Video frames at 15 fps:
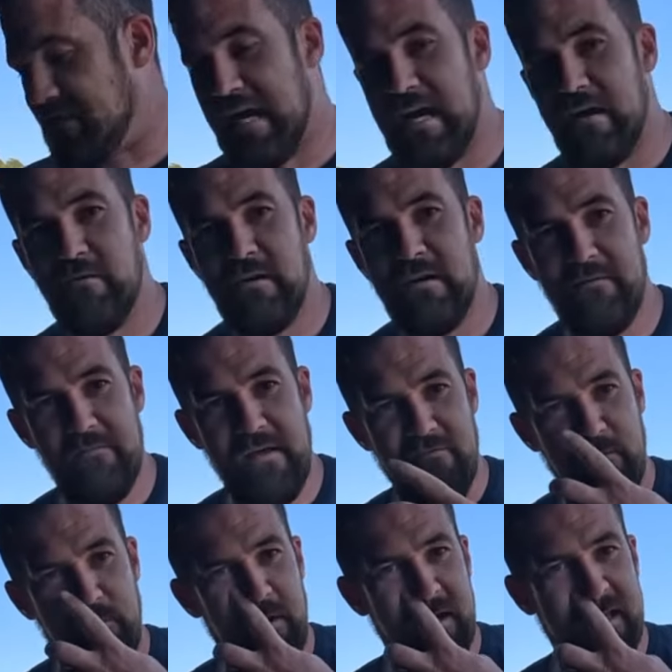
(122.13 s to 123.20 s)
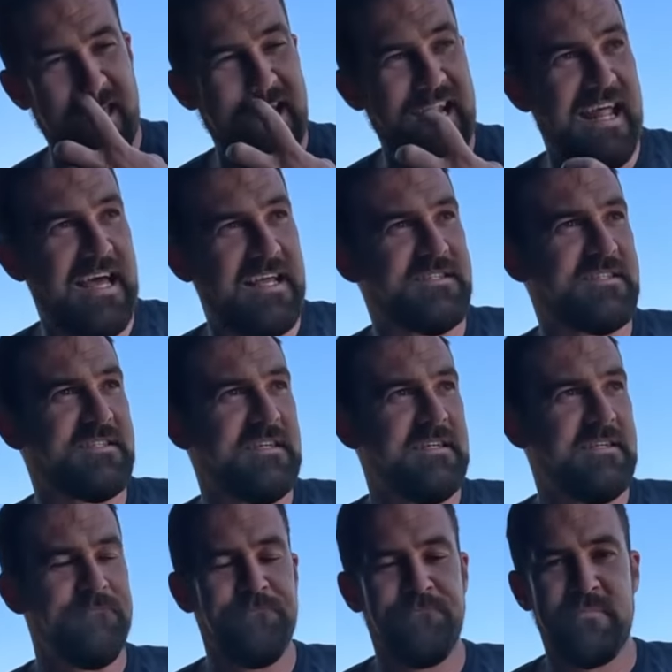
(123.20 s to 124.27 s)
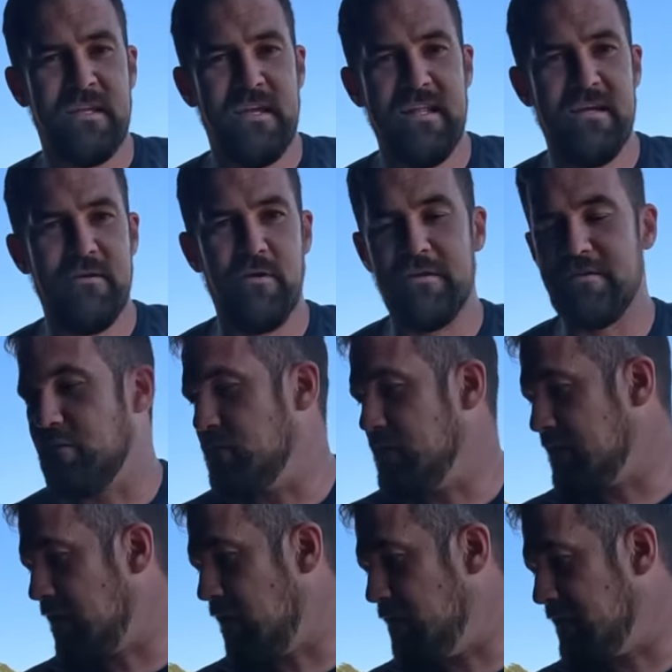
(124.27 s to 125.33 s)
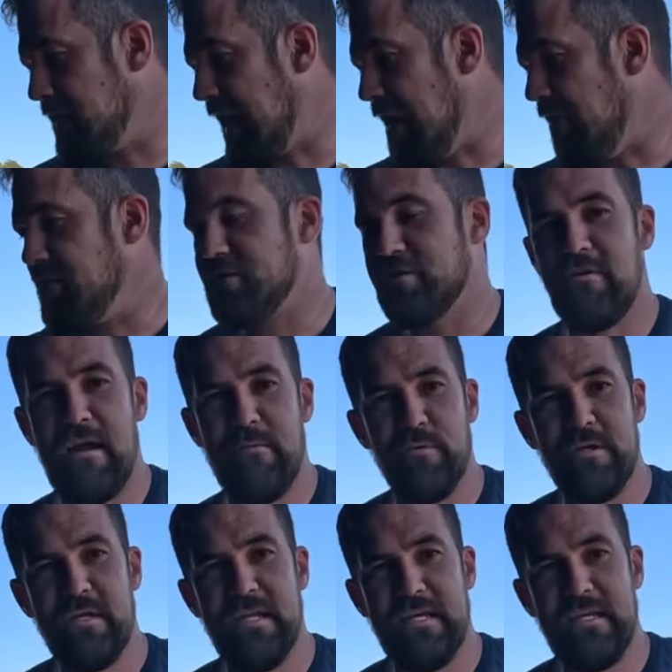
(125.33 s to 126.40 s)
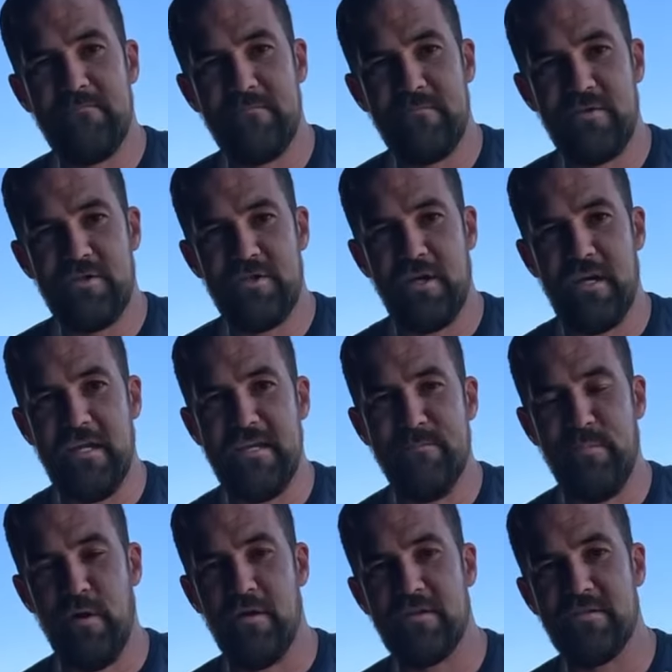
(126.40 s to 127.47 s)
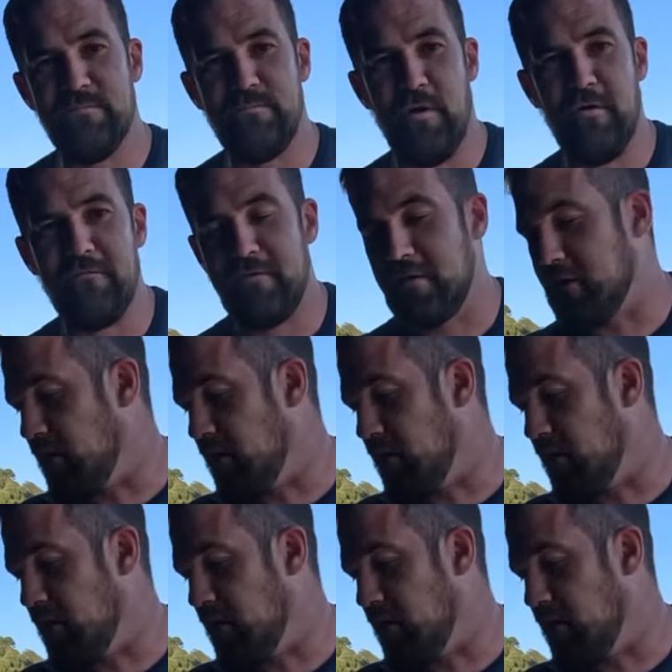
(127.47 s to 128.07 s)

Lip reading: out, have a bucket of leads, and then all I do is go in the garage, grab what you need, chuck it in your box, and boff, you're